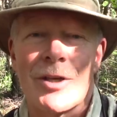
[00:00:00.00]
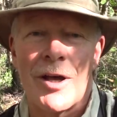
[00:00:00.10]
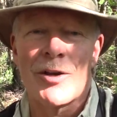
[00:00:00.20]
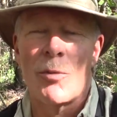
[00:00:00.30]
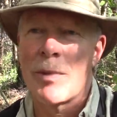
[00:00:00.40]
of
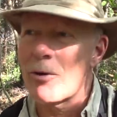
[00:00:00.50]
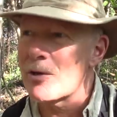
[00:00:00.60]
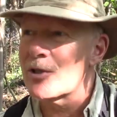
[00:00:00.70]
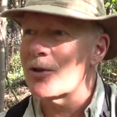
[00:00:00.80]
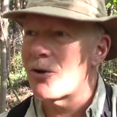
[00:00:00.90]

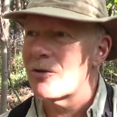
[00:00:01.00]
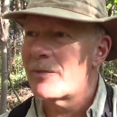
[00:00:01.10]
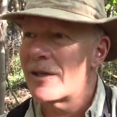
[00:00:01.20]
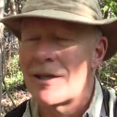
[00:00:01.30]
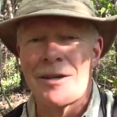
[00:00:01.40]
huckleberries still to
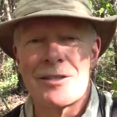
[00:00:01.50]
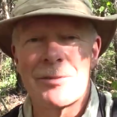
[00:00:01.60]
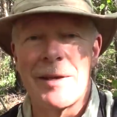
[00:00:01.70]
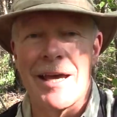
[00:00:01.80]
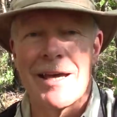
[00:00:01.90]
be
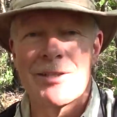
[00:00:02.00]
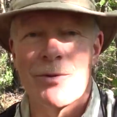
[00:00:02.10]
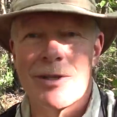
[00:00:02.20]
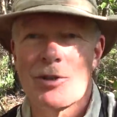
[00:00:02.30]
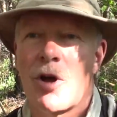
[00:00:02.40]
to be had
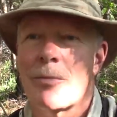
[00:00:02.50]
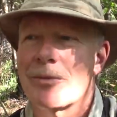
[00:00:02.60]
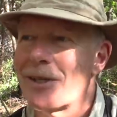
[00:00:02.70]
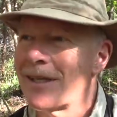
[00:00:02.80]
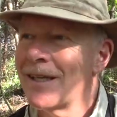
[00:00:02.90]
so I stopped
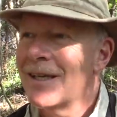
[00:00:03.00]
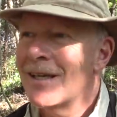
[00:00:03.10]
and I